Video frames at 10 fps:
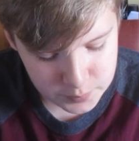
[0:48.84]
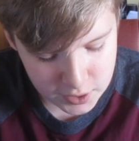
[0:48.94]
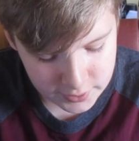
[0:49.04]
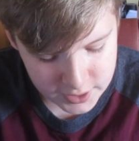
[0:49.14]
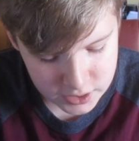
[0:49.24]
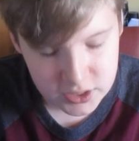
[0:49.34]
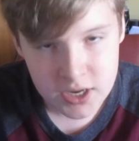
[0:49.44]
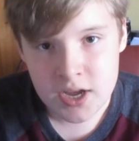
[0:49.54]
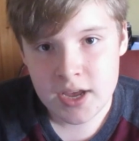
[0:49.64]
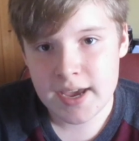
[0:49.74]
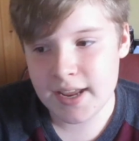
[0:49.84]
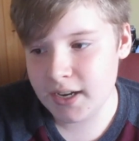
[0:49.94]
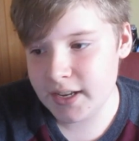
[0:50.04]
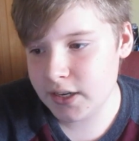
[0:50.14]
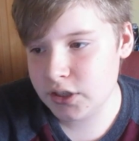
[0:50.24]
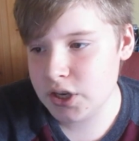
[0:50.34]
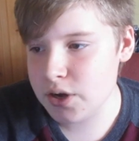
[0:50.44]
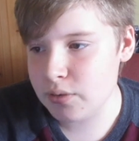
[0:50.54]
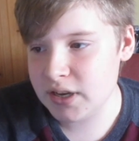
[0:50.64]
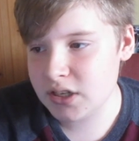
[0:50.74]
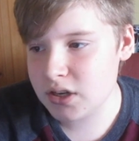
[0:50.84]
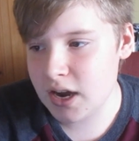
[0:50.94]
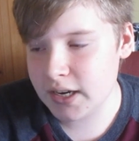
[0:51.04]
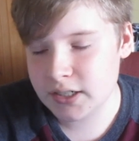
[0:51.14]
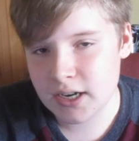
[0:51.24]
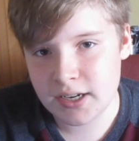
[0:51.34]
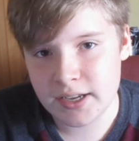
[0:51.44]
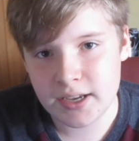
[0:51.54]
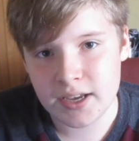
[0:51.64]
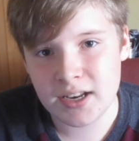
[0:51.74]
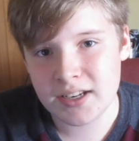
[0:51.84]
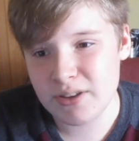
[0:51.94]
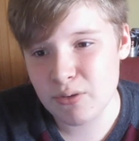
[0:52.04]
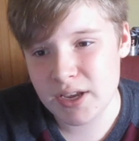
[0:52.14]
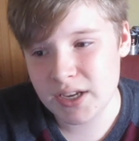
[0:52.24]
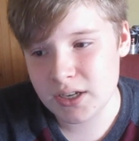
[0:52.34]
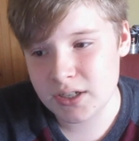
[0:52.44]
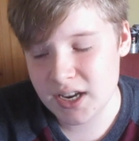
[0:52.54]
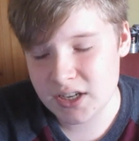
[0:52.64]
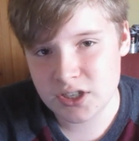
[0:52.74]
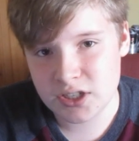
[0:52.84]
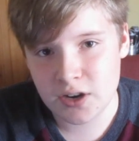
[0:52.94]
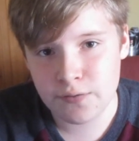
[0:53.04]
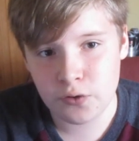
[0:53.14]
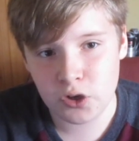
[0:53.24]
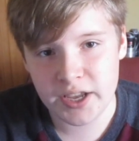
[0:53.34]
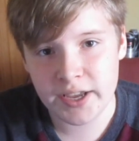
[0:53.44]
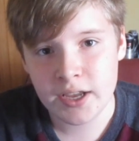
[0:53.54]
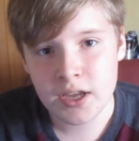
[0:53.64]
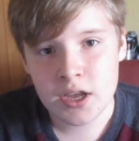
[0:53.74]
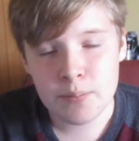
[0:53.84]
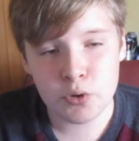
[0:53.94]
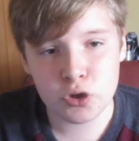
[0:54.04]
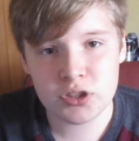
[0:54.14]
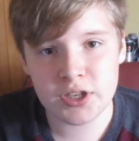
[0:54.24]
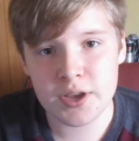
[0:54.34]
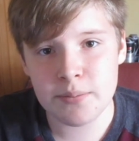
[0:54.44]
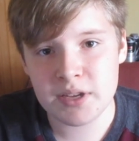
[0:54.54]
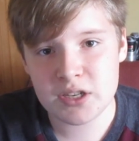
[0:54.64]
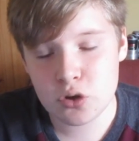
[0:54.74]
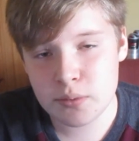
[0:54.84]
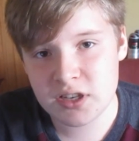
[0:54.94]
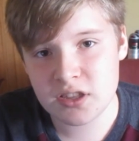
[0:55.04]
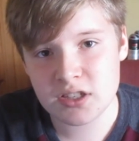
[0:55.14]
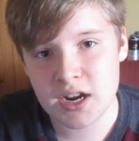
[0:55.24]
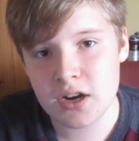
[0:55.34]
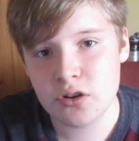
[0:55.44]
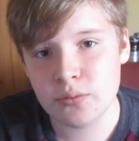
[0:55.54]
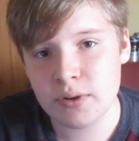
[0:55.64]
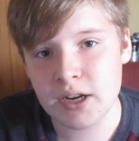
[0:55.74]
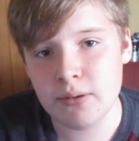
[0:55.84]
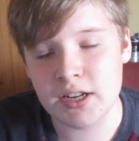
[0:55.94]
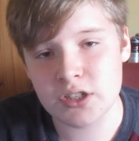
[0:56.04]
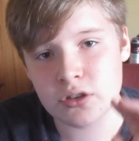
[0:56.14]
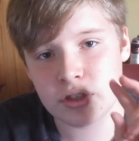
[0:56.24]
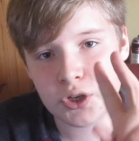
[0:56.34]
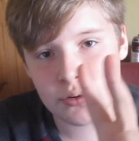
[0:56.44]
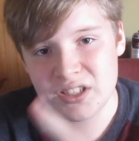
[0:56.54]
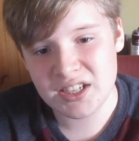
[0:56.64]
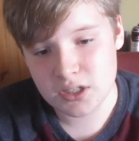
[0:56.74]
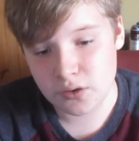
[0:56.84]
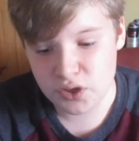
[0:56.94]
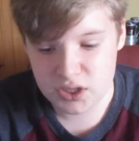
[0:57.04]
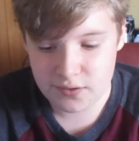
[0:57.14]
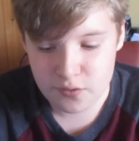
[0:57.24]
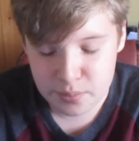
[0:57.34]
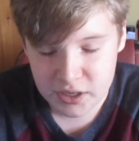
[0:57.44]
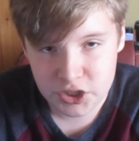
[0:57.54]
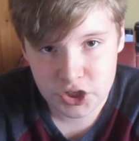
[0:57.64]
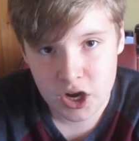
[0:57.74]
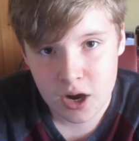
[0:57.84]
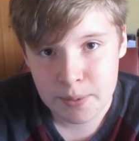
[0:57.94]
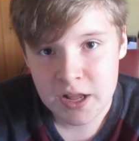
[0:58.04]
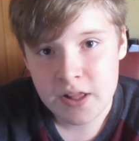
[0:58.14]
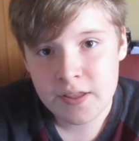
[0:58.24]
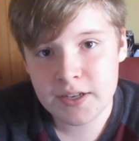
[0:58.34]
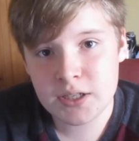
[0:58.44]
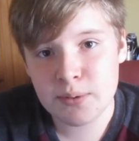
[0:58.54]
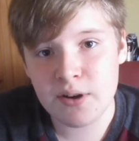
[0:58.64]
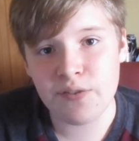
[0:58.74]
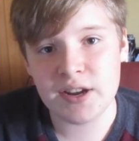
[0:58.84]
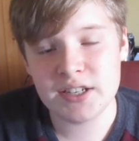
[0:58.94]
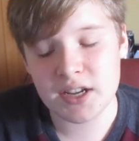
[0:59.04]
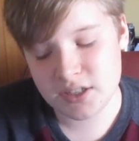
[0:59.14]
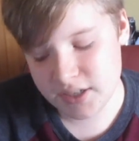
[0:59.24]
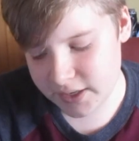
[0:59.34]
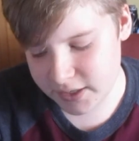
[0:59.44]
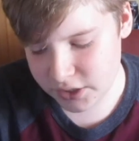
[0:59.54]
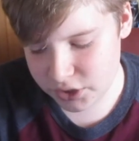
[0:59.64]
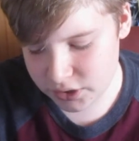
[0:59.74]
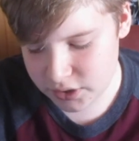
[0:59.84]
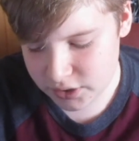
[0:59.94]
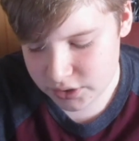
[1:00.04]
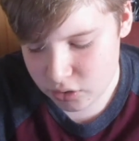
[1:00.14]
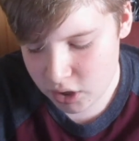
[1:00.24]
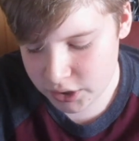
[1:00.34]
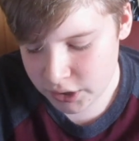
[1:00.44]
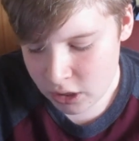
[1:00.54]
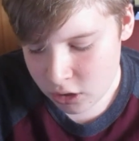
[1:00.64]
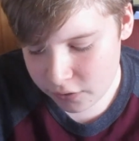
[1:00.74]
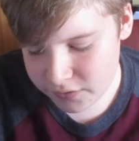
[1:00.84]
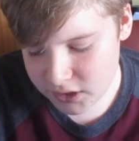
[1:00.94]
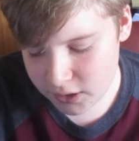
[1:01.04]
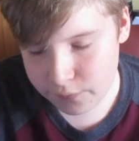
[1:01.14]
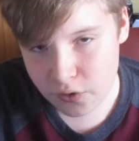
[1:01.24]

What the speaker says: be honest, in League 2 it's not exactly a league where you can test yourself fully, but he's come into the side and done really well. He's got 2 assists obviously for Billy Sharp, and he's been a fantastic addition to the squad. Obviously the